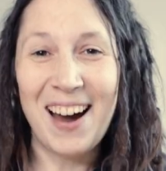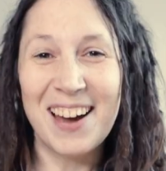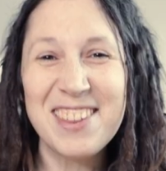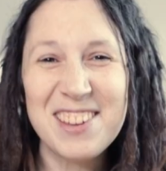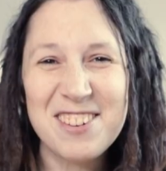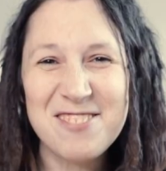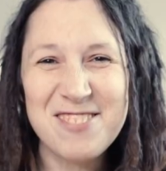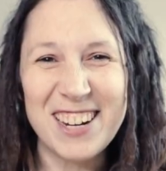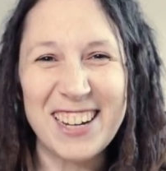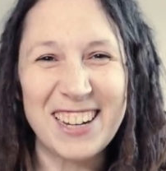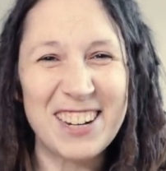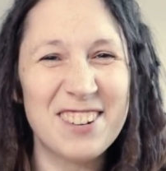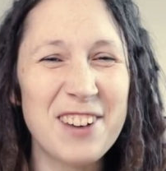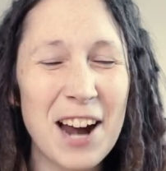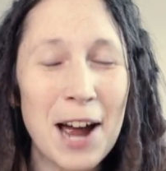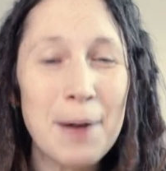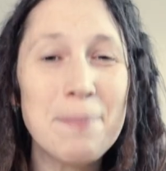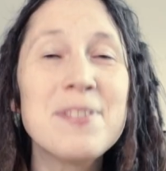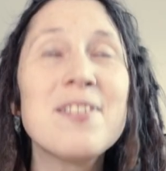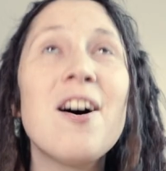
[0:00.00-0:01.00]
Either way,
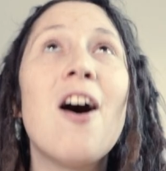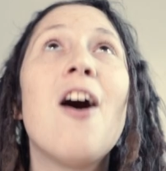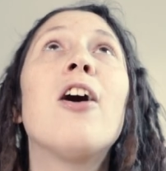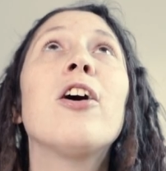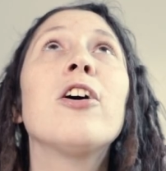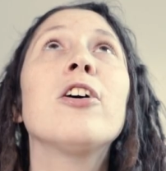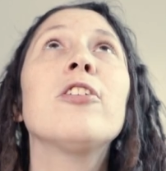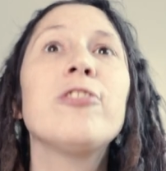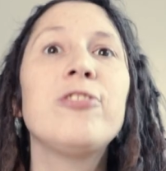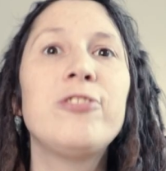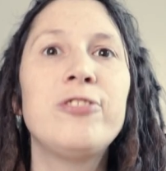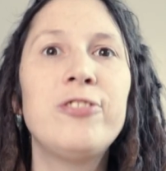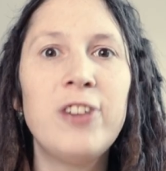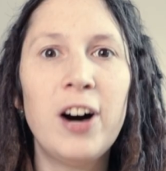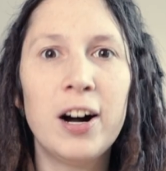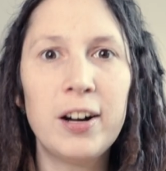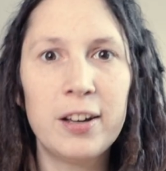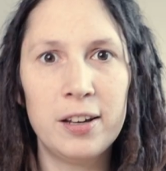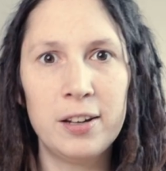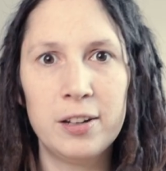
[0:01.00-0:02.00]
crabs are
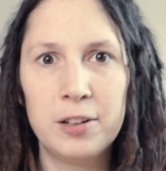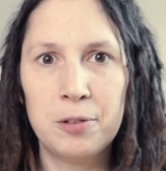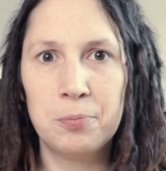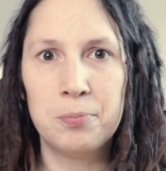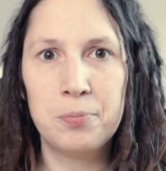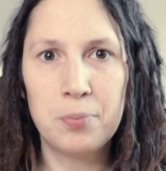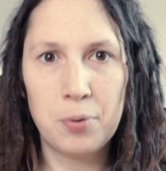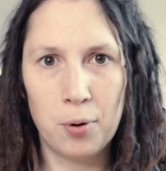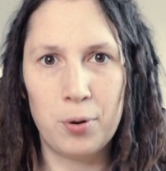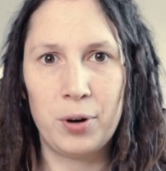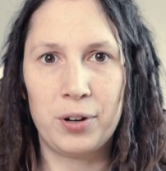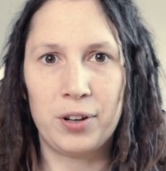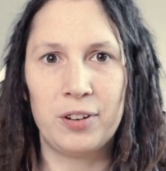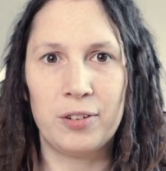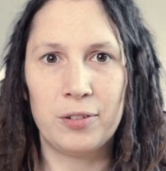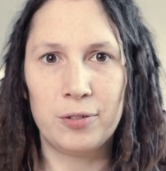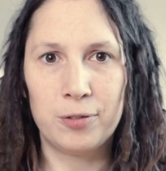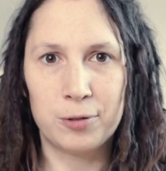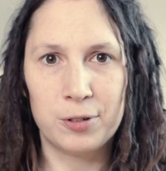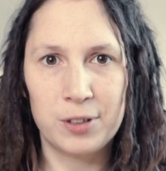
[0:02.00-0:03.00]
fucking
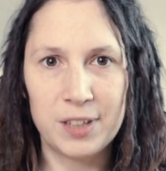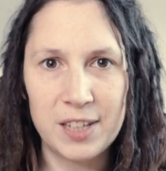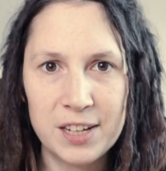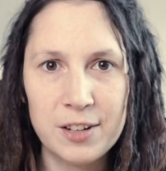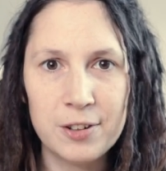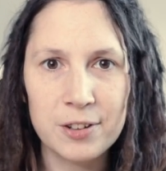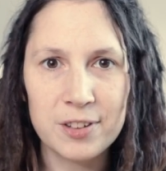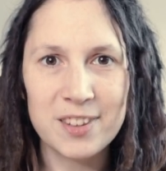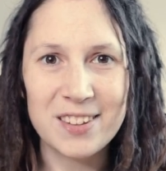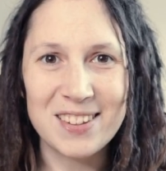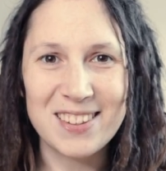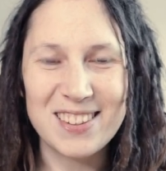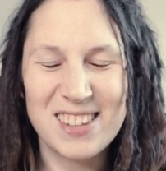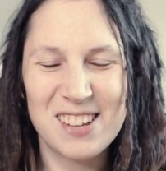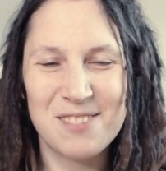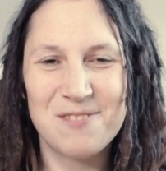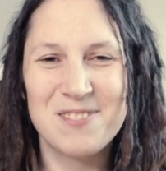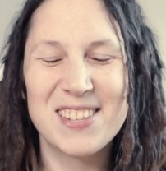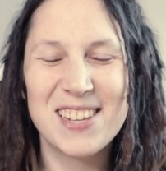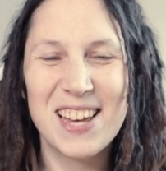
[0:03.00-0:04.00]
important for
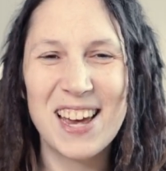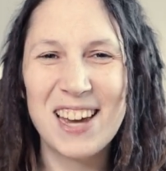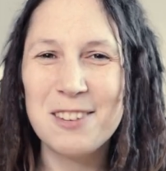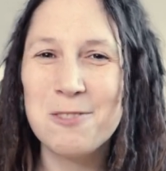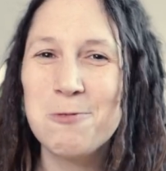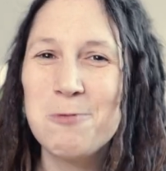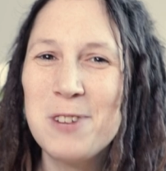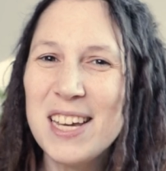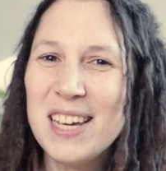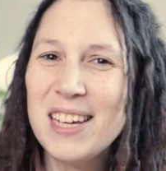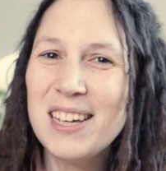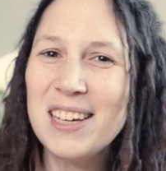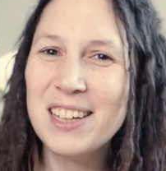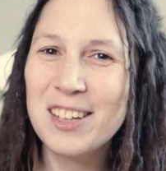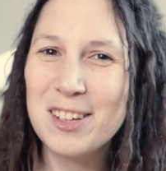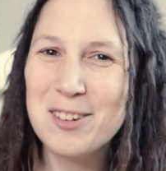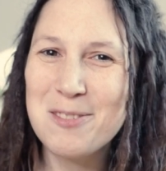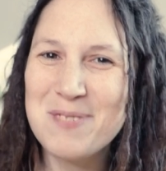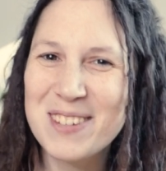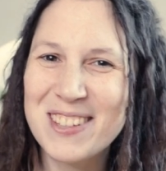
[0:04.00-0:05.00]
ecosystems and we
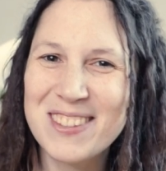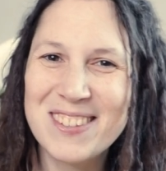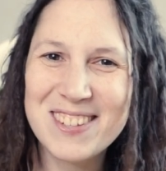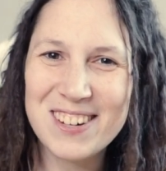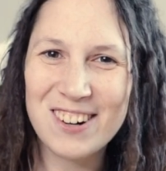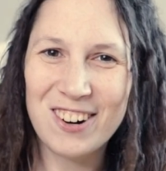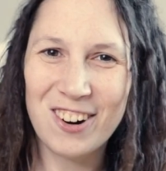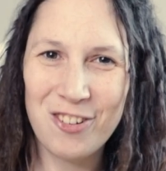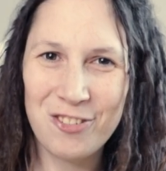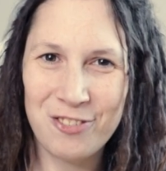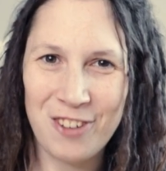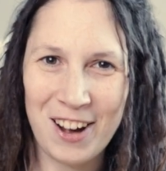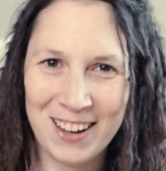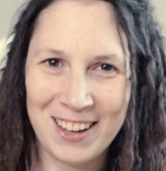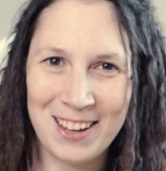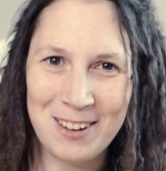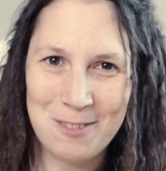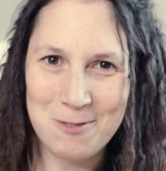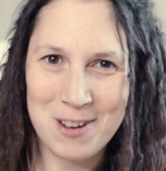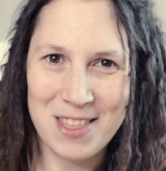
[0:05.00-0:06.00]
humans are
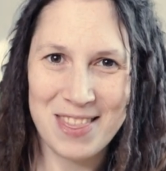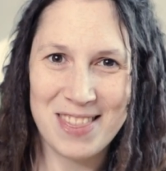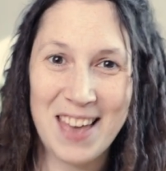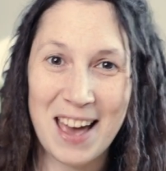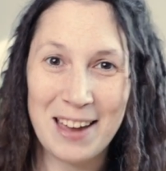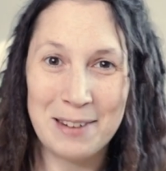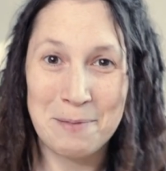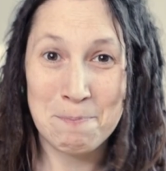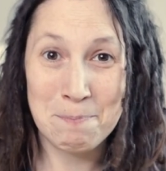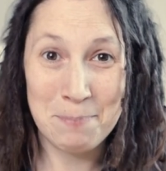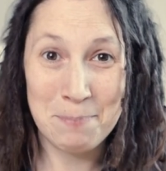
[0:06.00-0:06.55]
fucking with that